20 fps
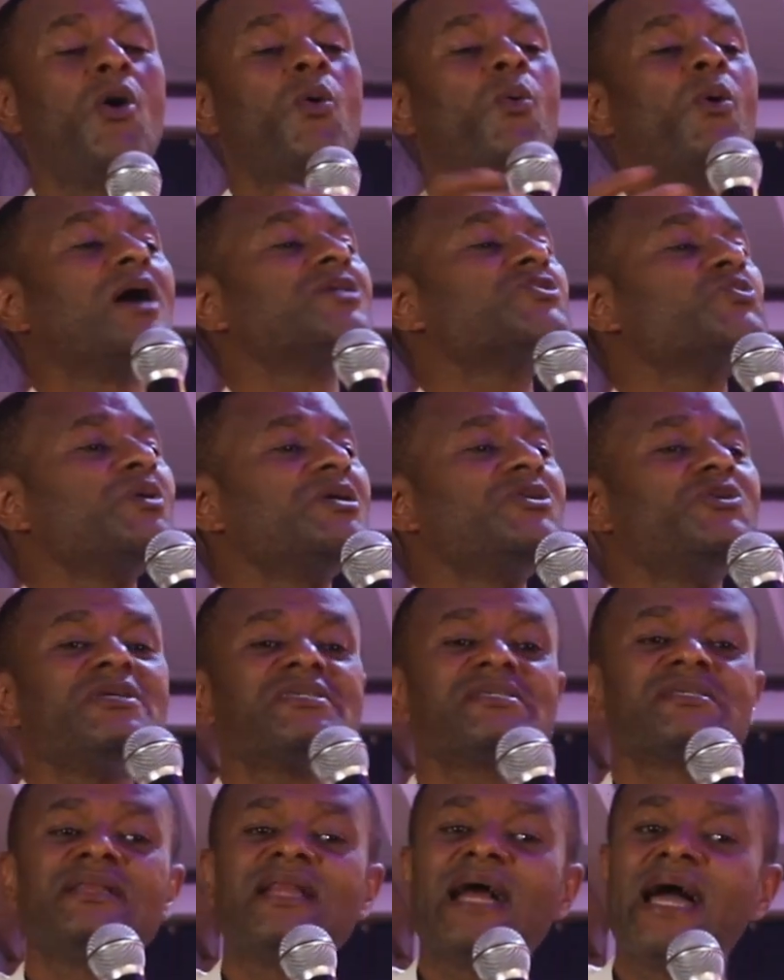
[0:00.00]
What we do
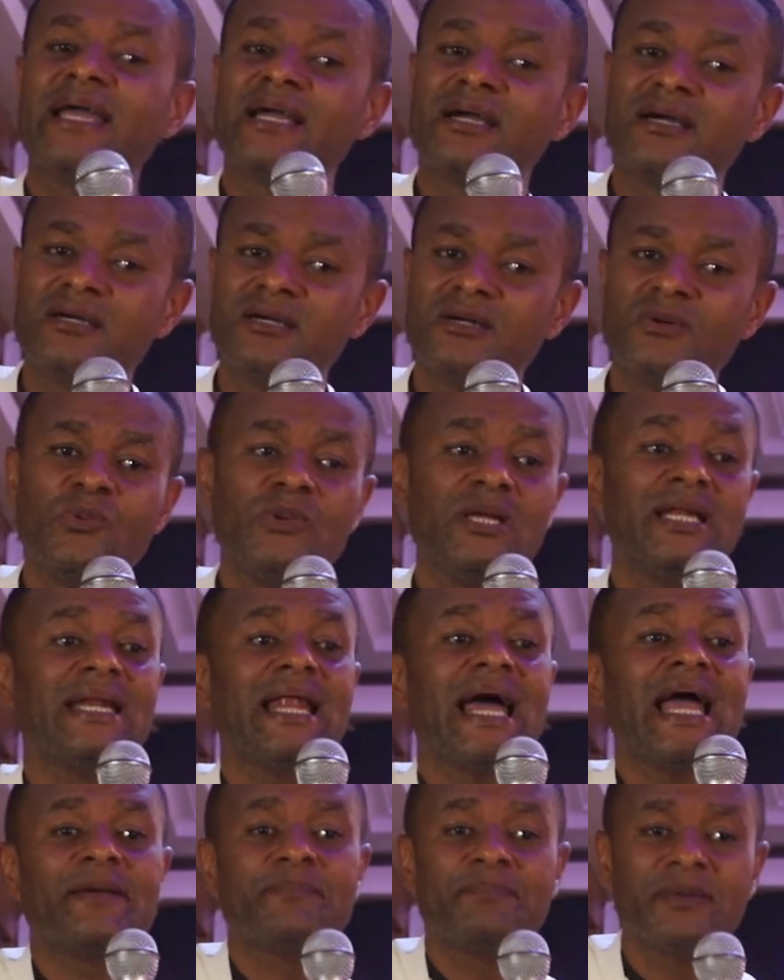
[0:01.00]
is like, we
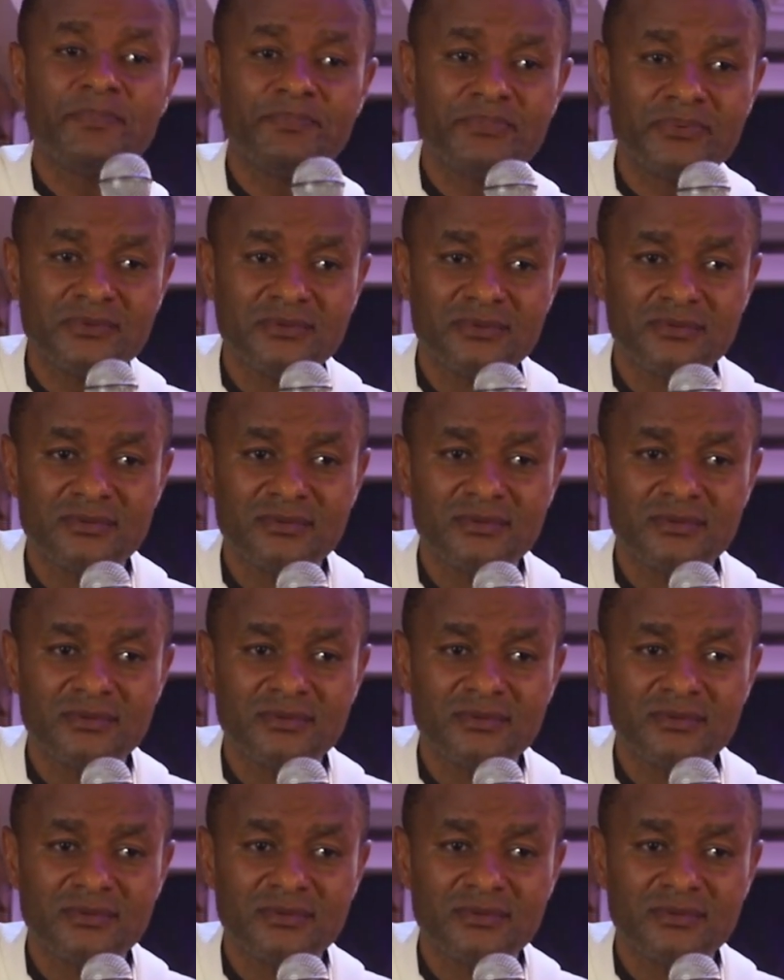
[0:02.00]
like people.